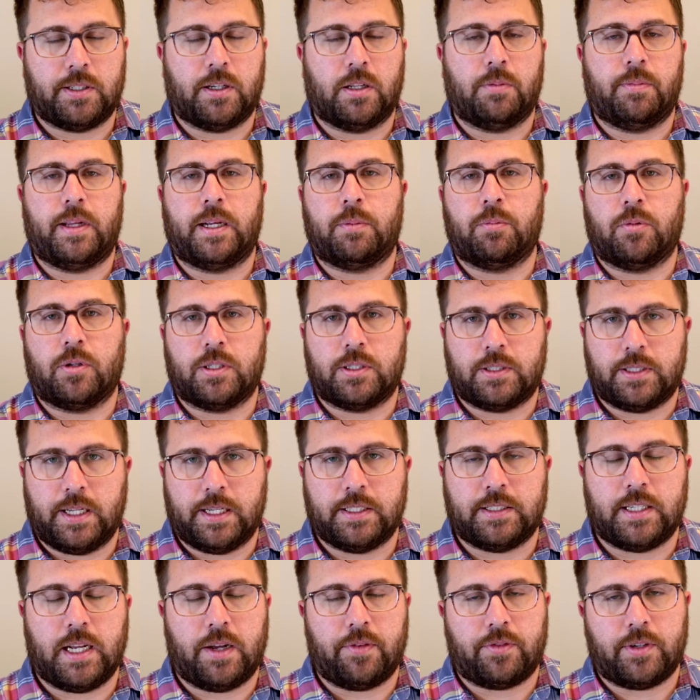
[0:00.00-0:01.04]
It'll make more
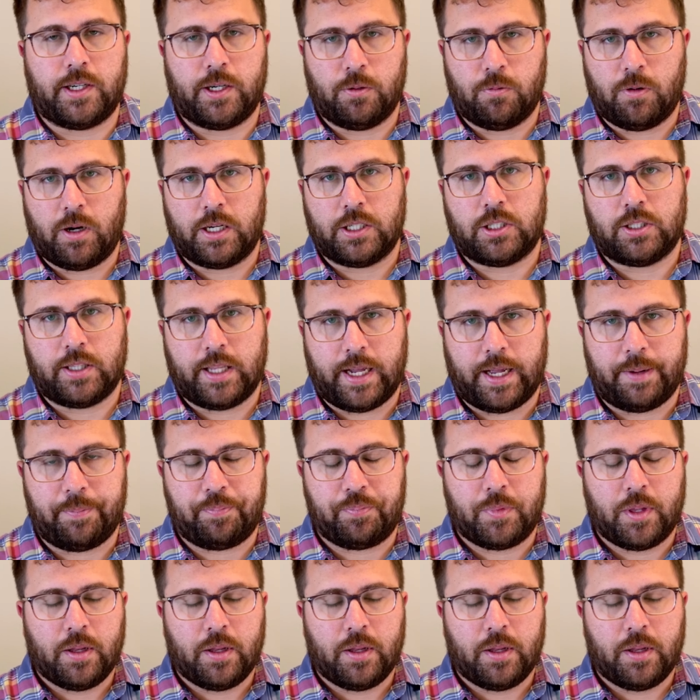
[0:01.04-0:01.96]
sense after you watch that.